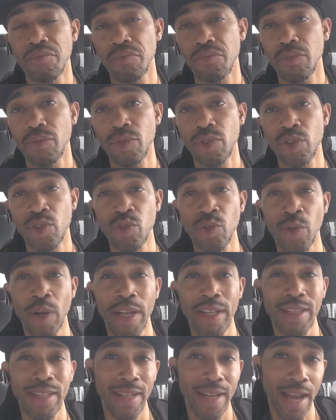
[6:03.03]

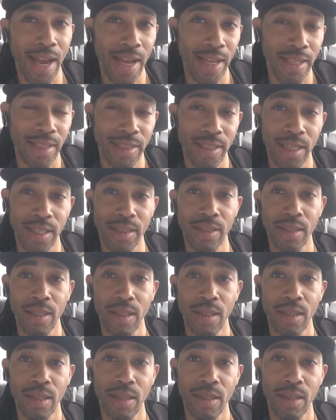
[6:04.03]
strength and assets.
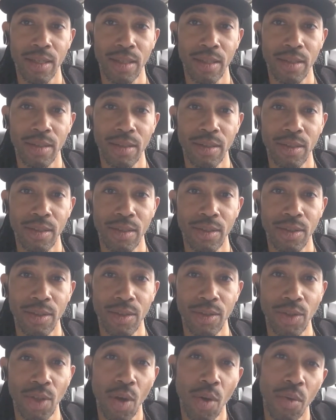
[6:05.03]

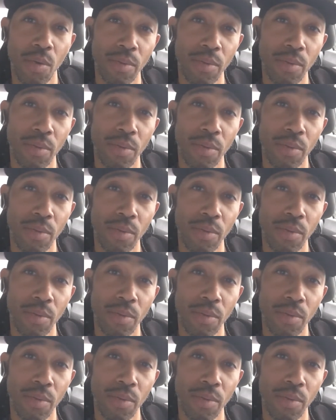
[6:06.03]
So,